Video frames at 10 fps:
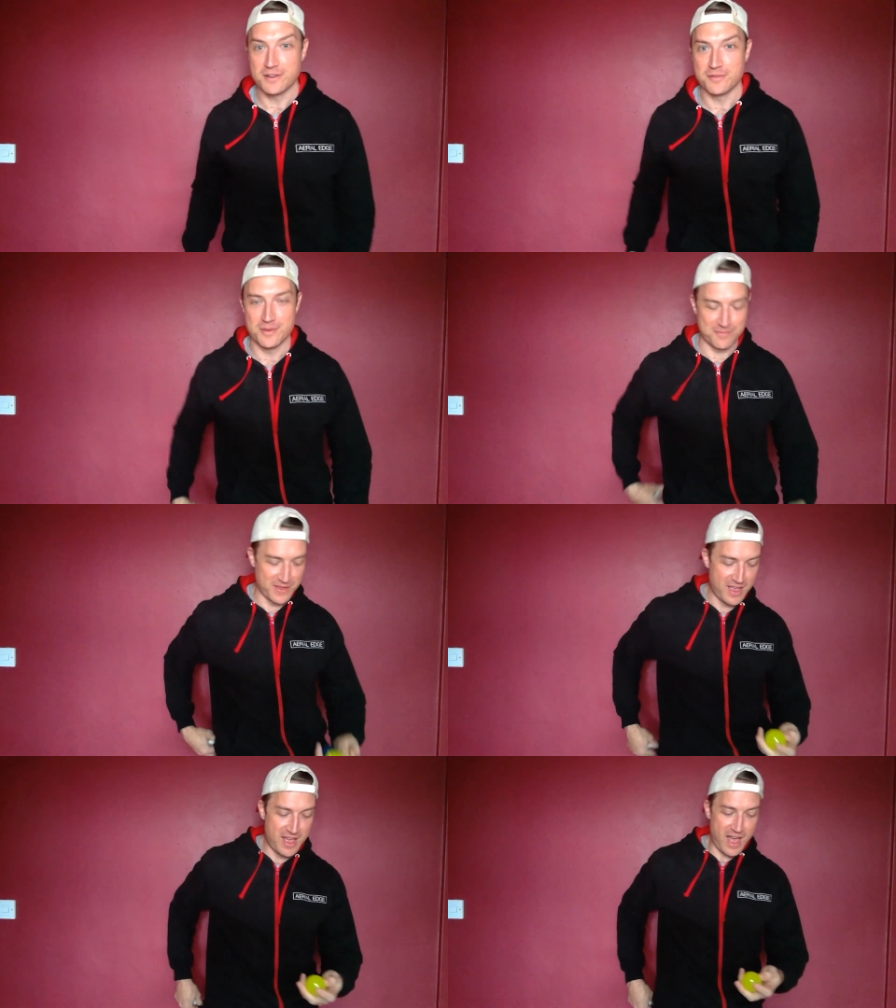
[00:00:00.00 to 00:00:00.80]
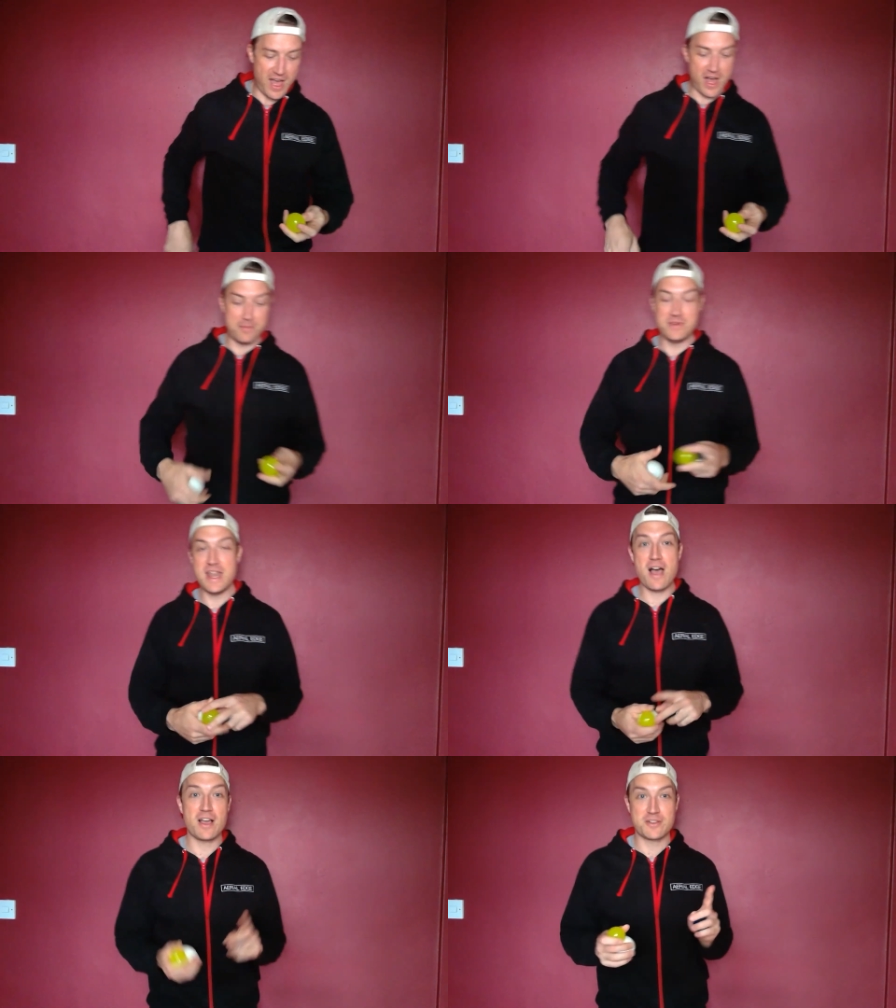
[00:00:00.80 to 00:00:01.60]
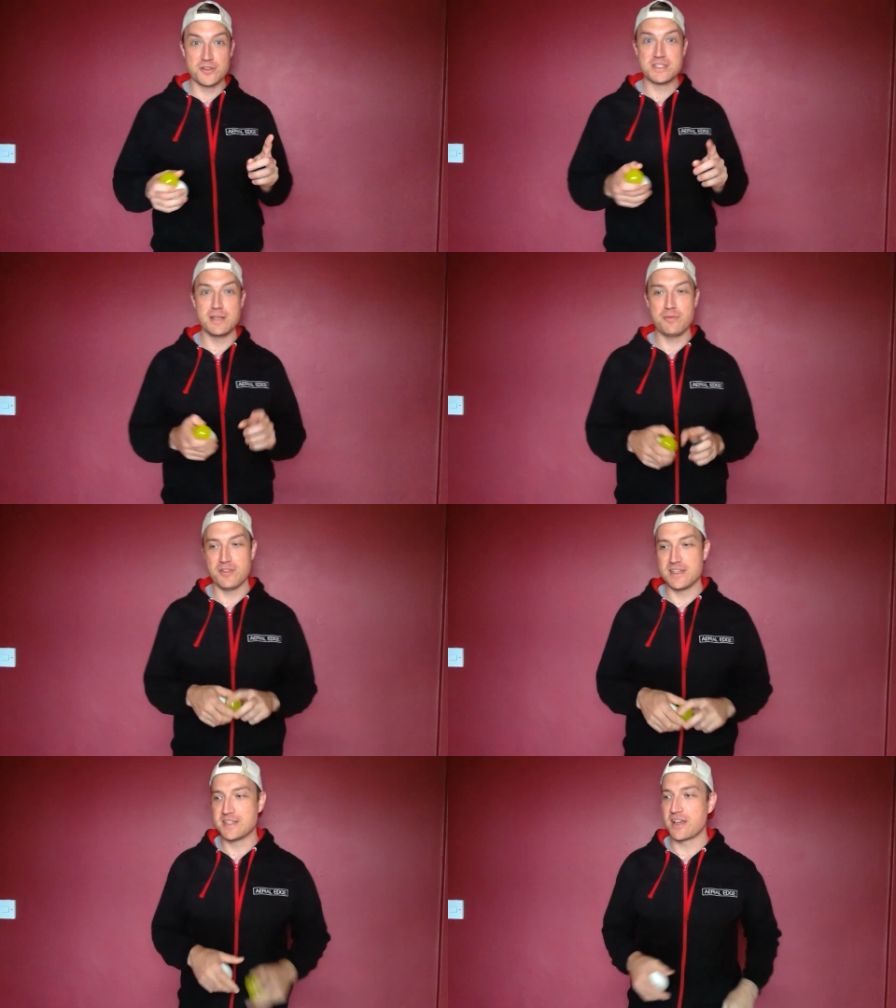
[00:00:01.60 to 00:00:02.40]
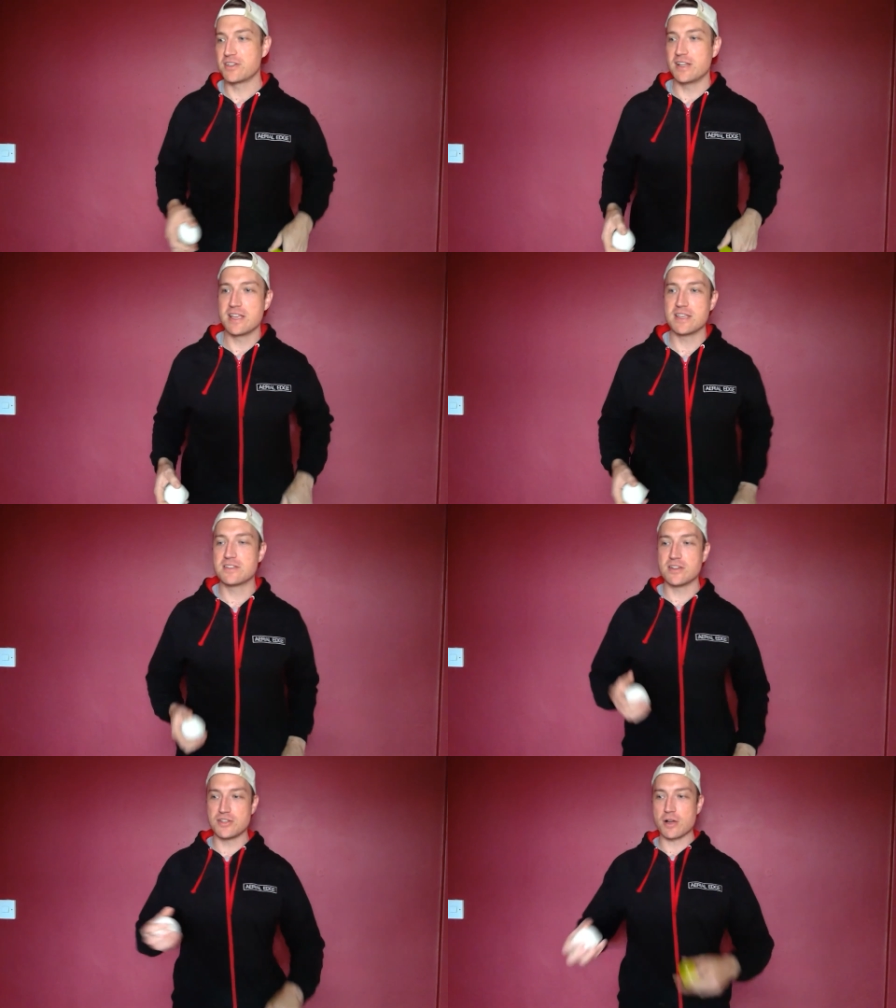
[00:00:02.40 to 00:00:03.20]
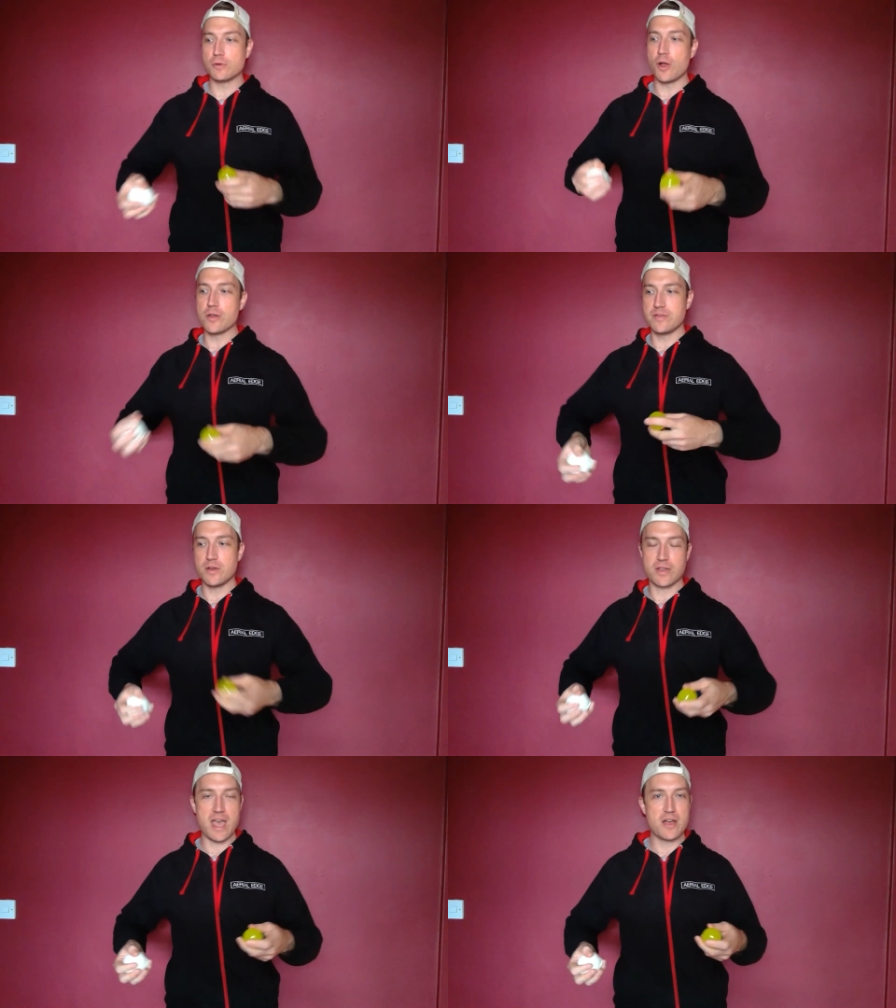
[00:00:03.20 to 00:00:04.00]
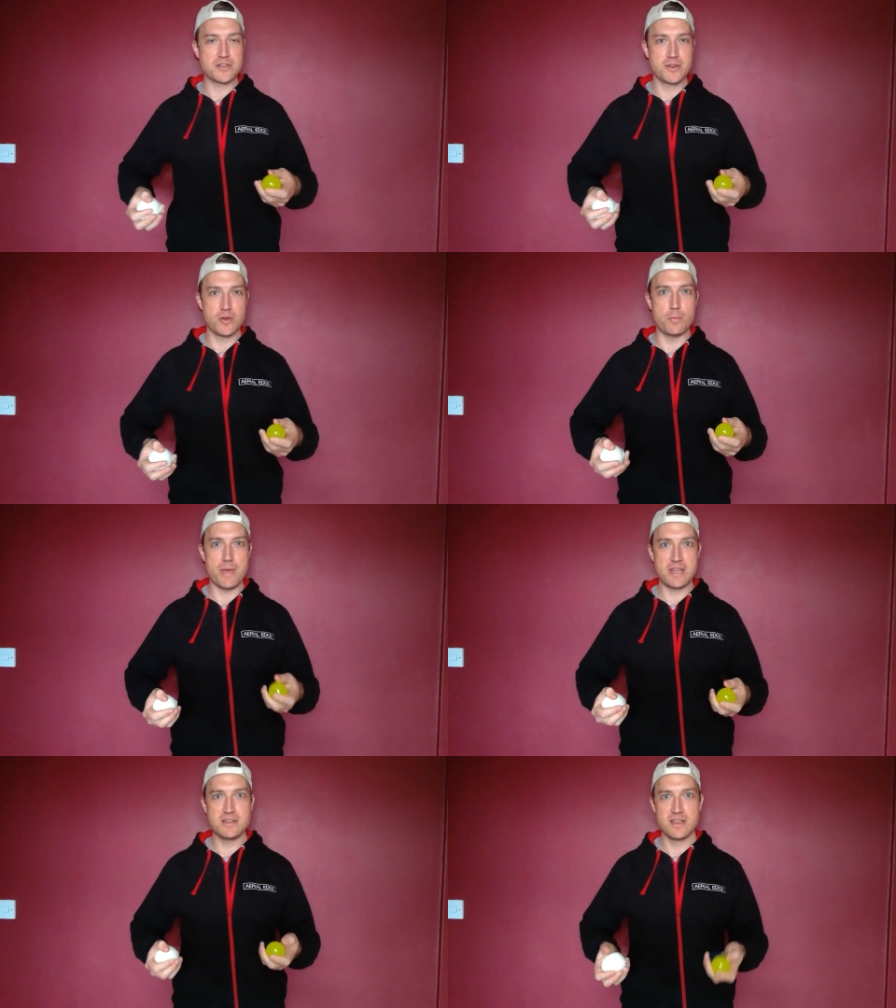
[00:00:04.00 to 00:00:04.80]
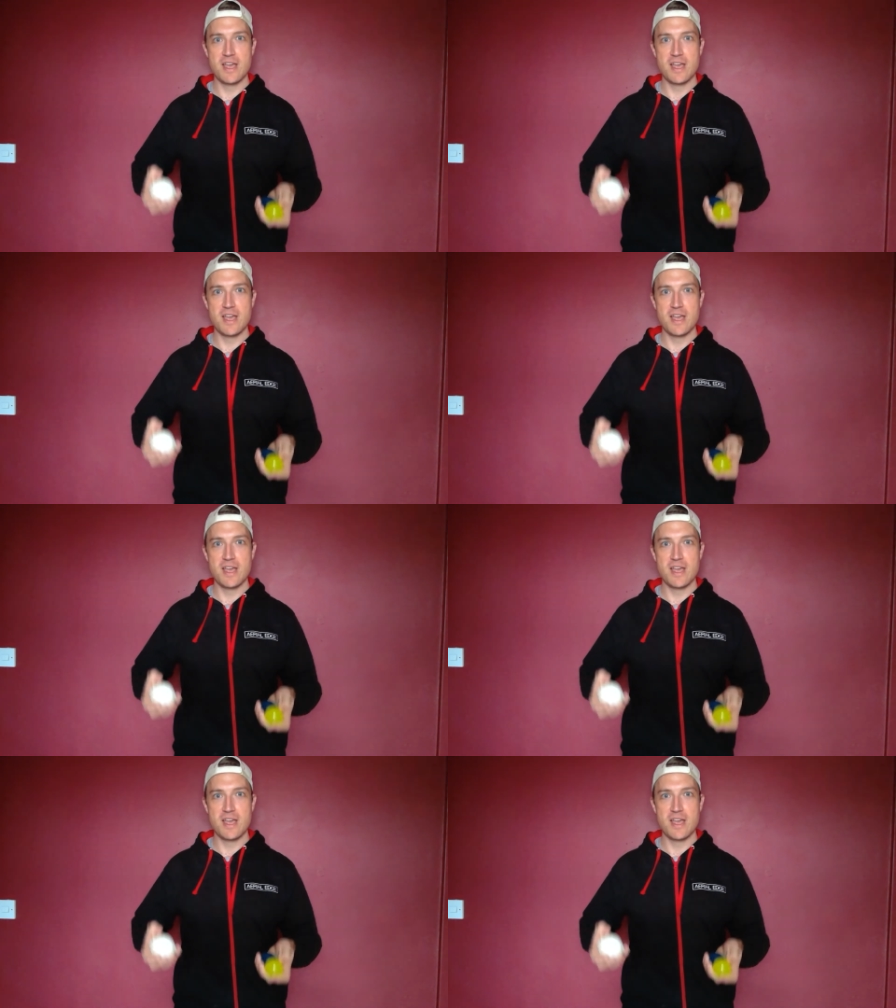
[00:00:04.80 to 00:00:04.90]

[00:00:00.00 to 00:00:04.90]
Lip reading: of them. Now, a good tip for this actually is to juggle over your couch or your bed,